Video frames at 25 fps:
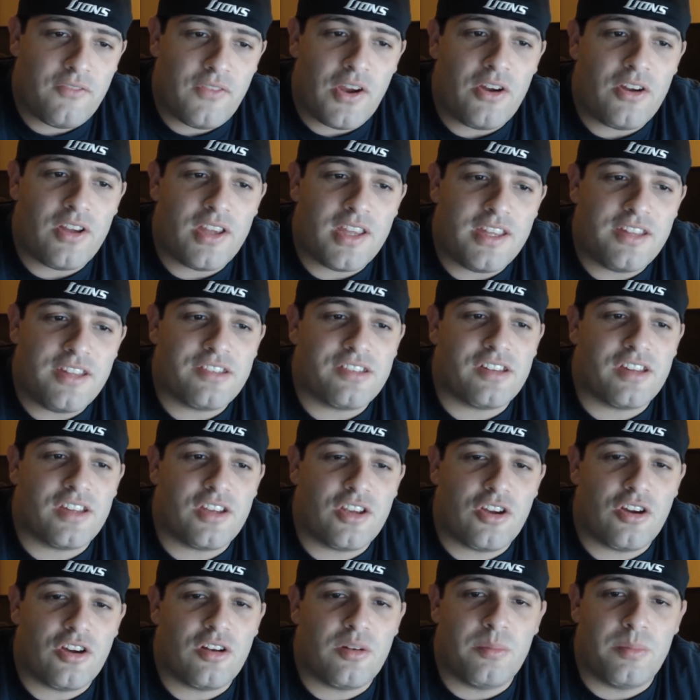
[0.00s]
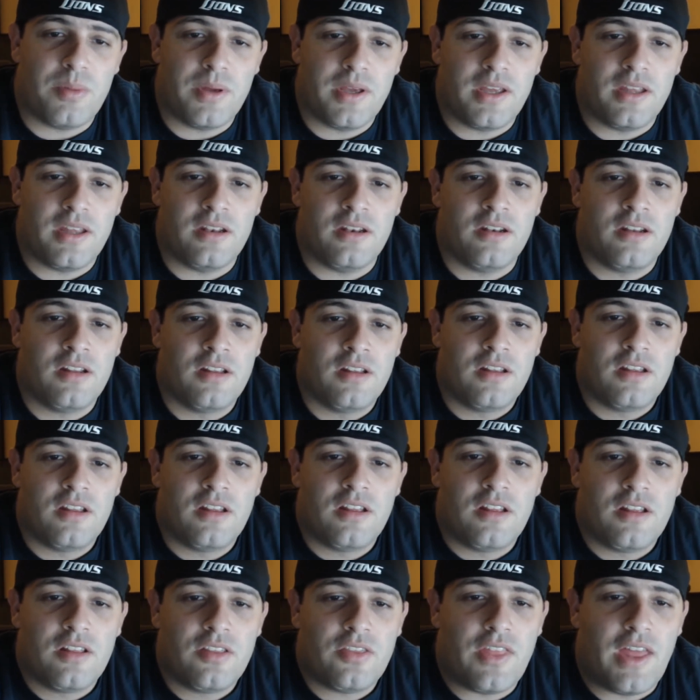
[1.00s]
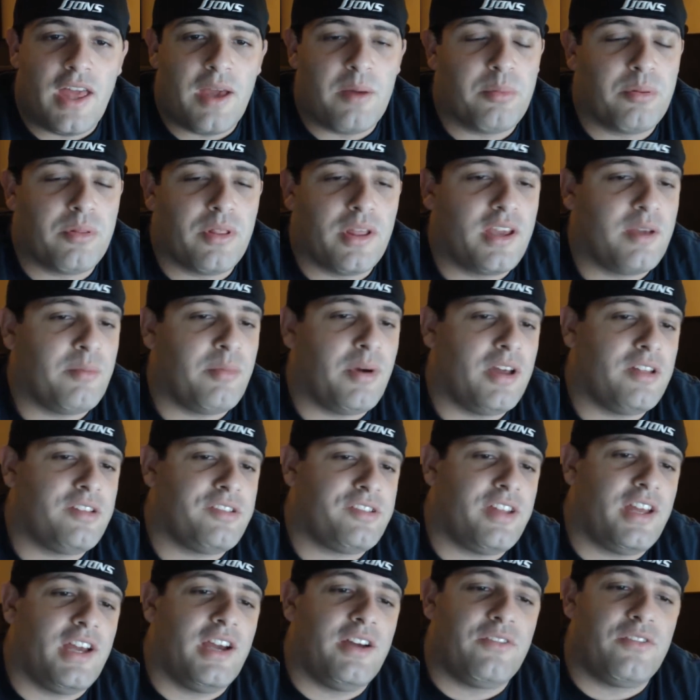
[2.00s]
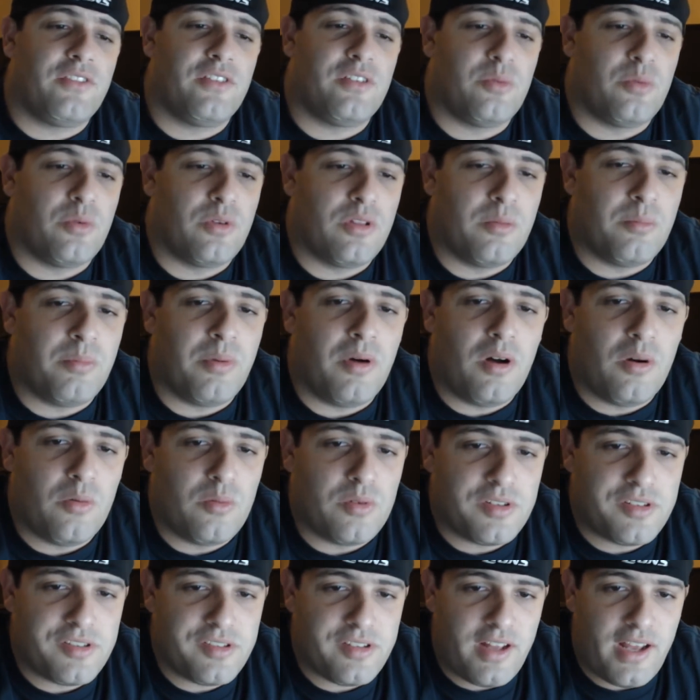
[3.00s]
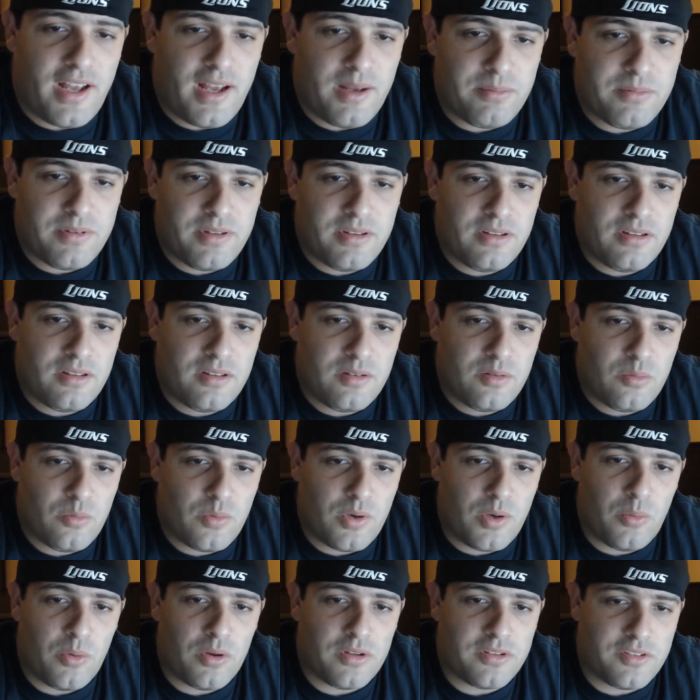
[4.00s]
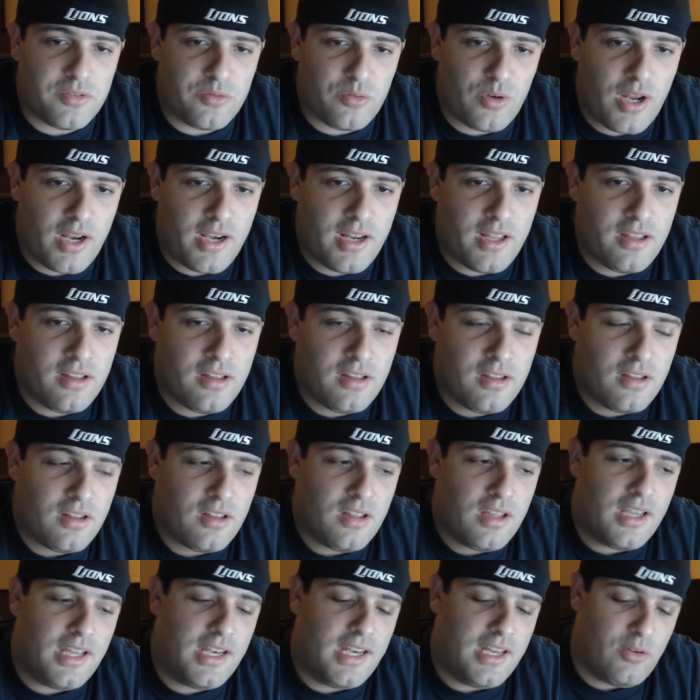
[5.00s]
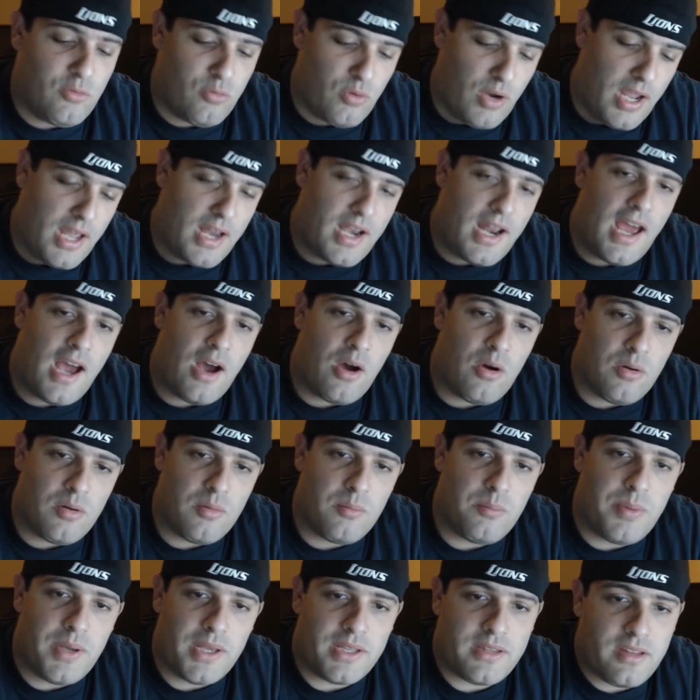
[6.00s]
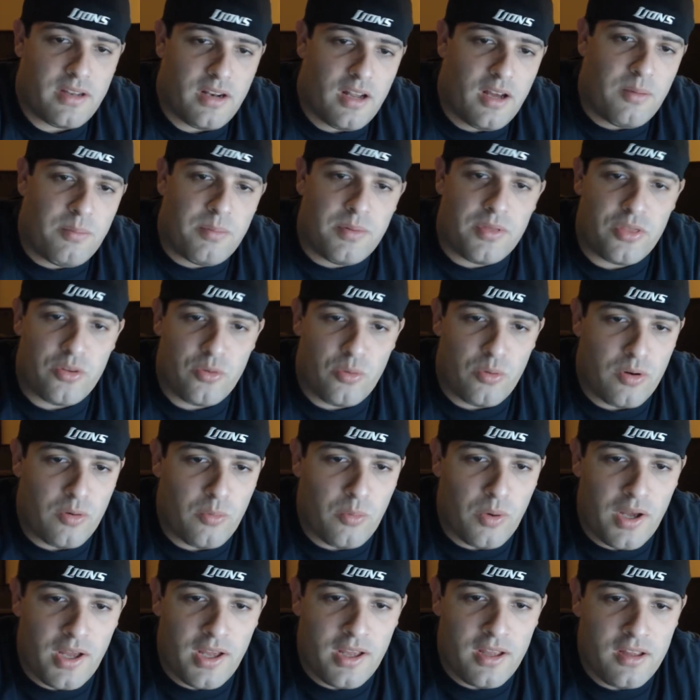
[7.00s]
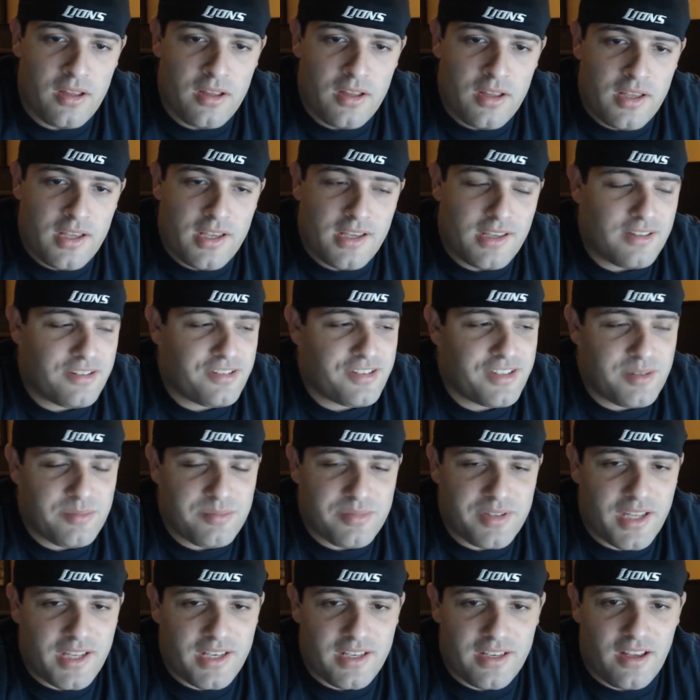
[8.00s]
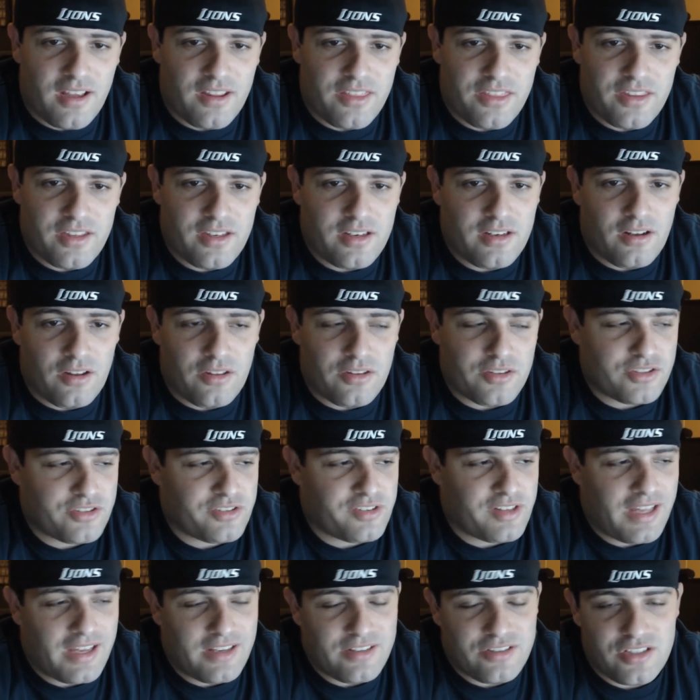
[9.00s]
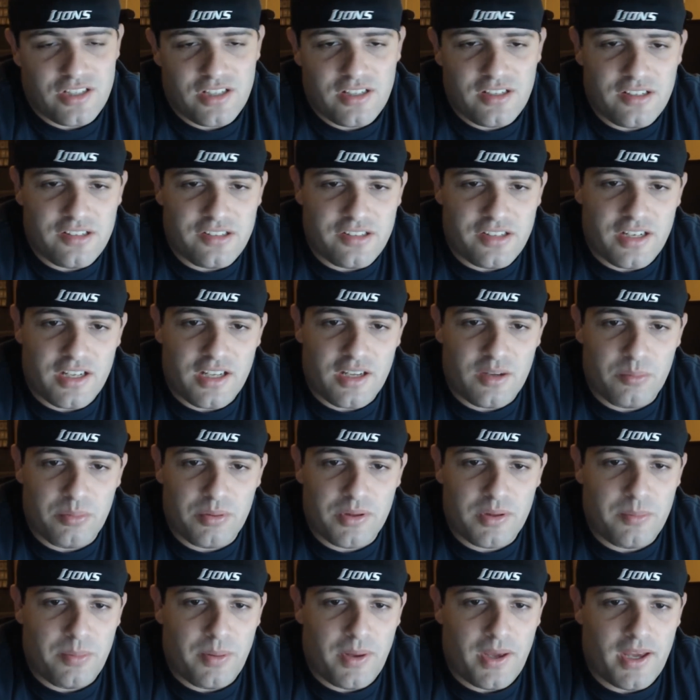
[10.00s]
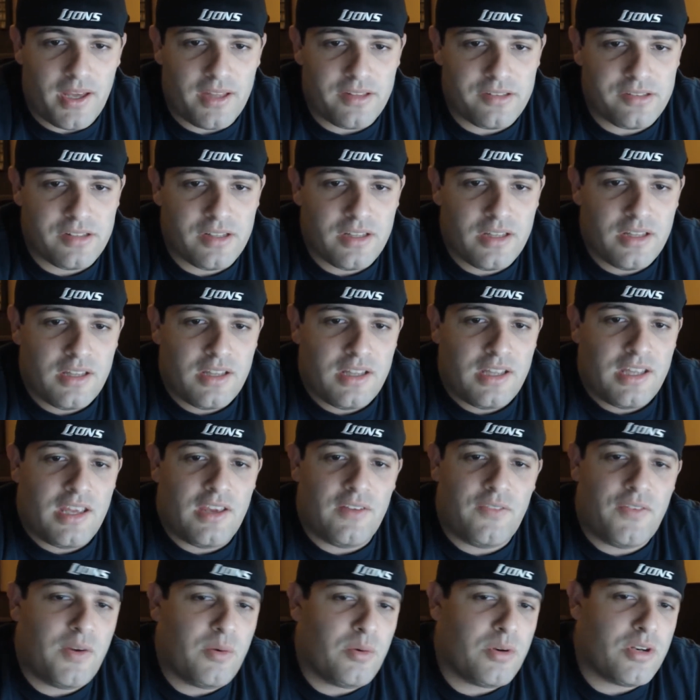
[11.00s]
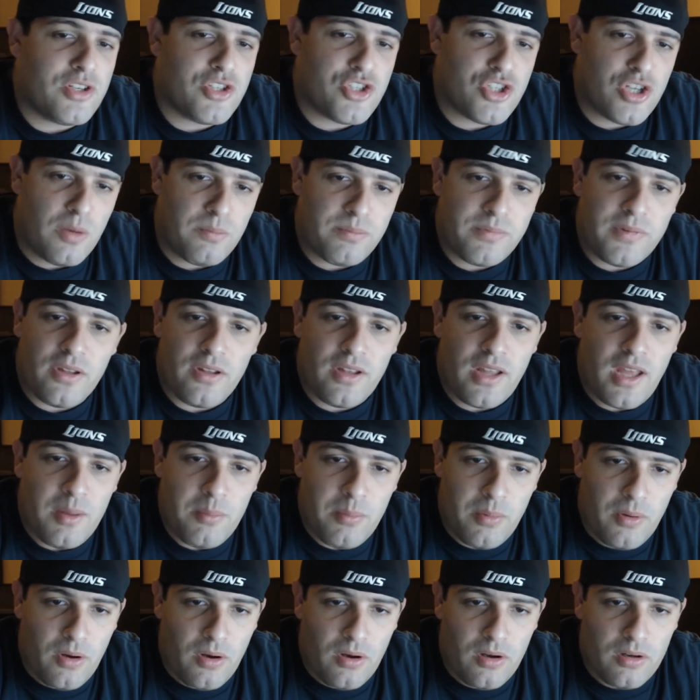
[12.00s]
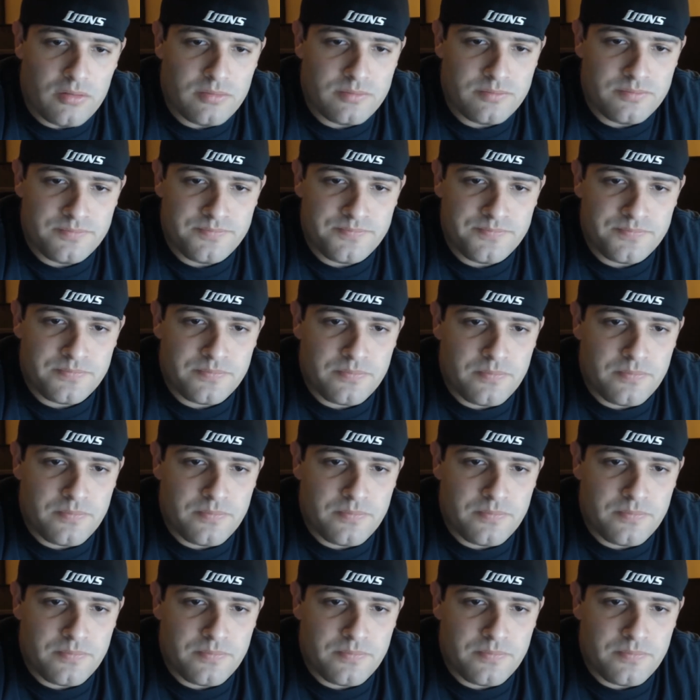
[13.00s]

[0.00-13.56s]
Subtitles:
very easily could have been that play by Stafford where the ball was snapped when he wasn't ready, and he ran out and picked it up and threw it away. It seems like nothing on the stat sheet. It's an incomplete pass. If he would have jumped on that ball,